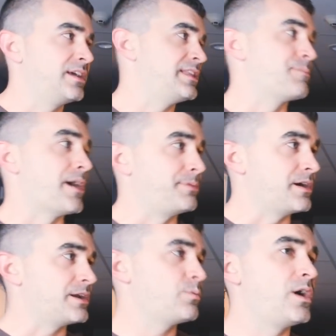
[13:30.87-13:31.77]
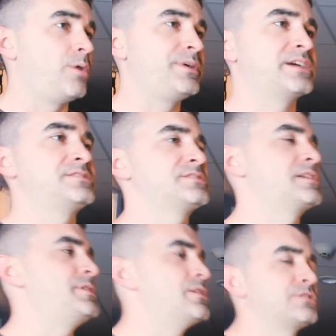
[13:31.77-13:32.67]
And they probably already will because there's
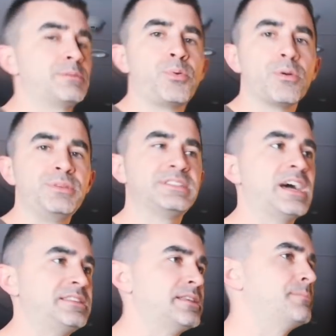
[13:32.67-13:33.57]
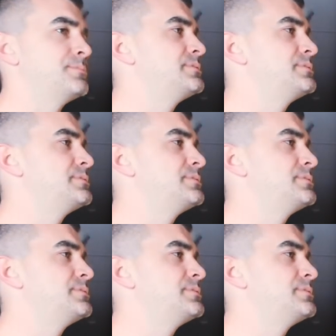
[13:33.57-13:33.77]
going to be no support besides them.